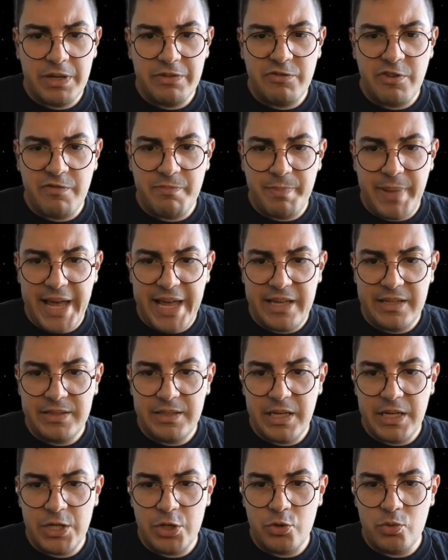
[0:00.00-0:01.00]
from Base
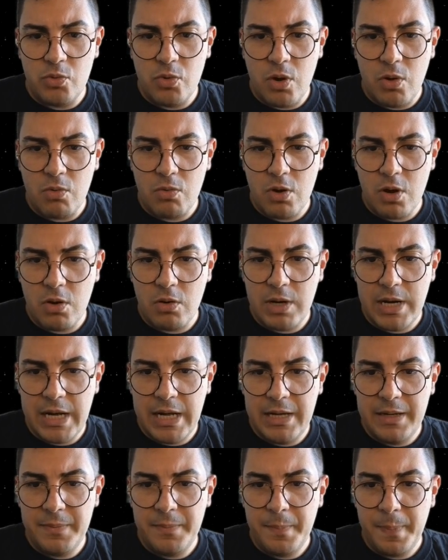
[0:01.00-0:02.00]
into
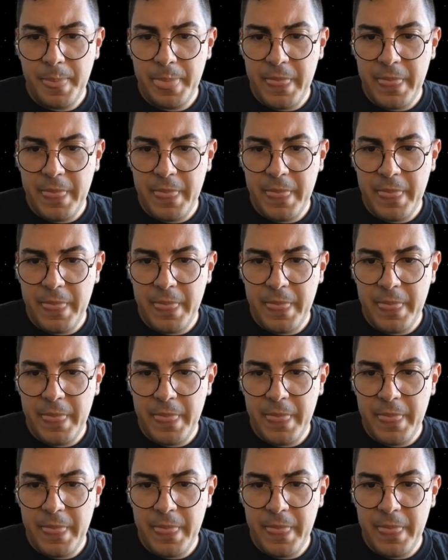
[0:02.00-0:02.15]
Aurora,